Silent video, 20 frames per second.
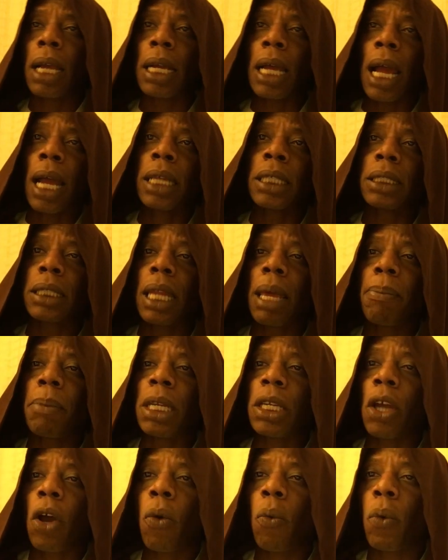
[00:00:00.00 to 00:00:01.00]
guys, let
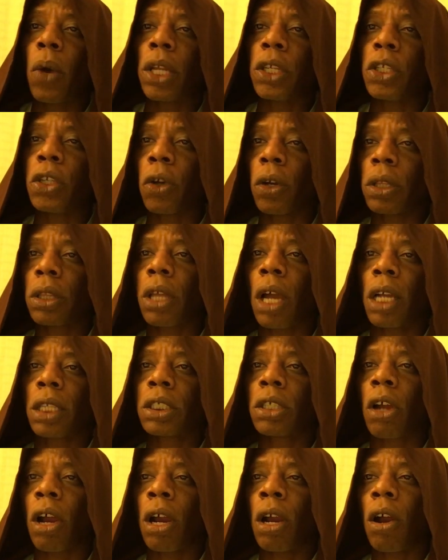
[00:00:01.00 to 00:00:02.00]
me know what your
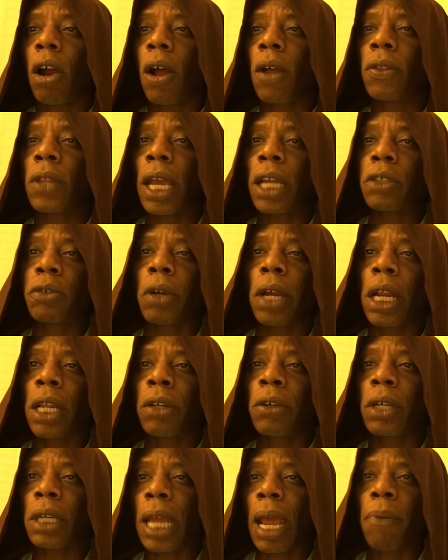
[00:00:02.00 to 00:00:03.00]
thoughts are on that
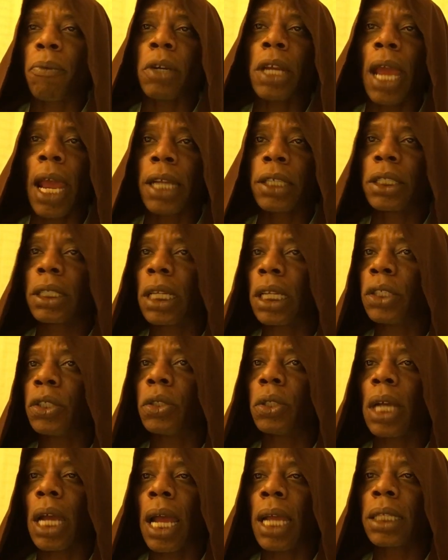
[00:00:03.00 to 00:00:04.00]
trailer and that reaction that
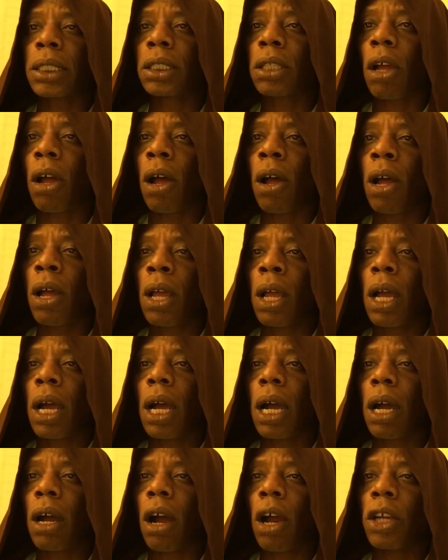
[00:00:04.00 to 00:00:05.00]
you guys saw.
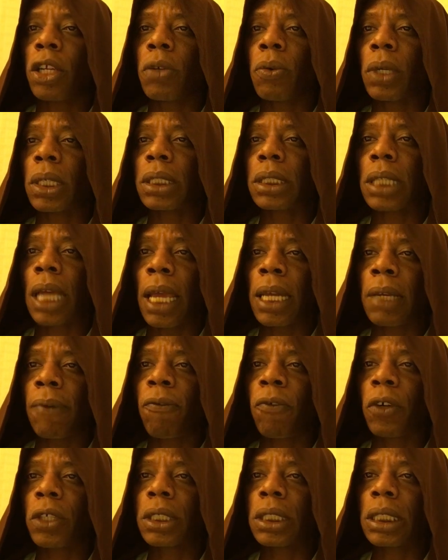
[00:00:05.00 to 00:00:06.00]
Are you excited
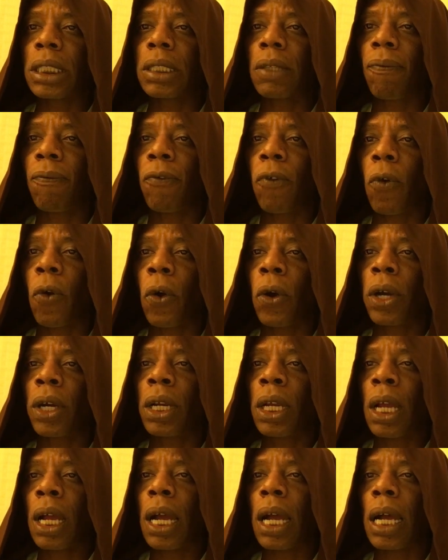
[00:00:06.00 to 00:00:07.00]
for season
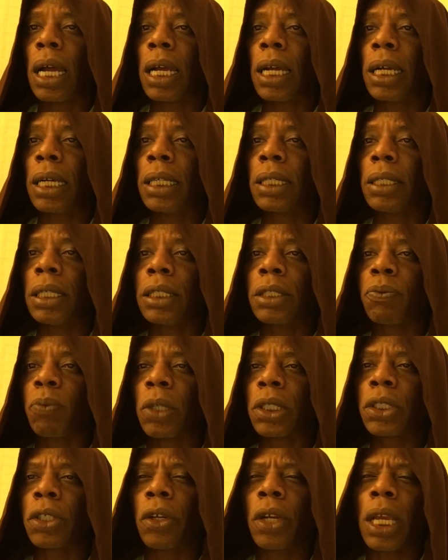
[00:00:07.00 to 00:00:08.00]
4?
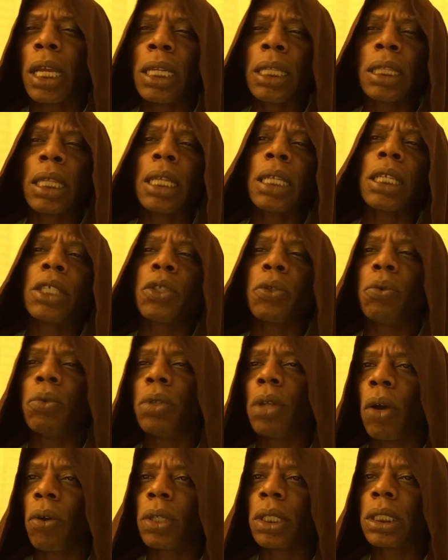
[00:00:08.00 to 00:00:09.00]
Was there anything that you
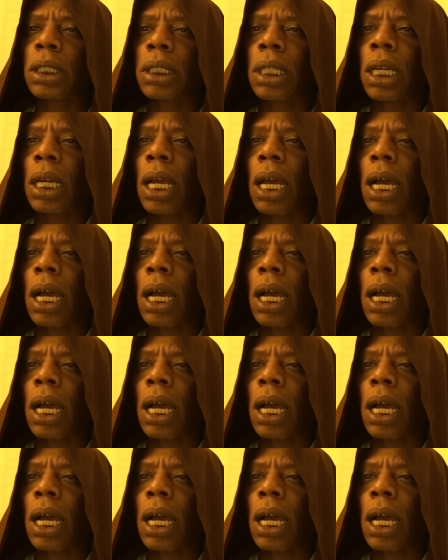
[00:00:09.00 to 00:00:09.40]
noticed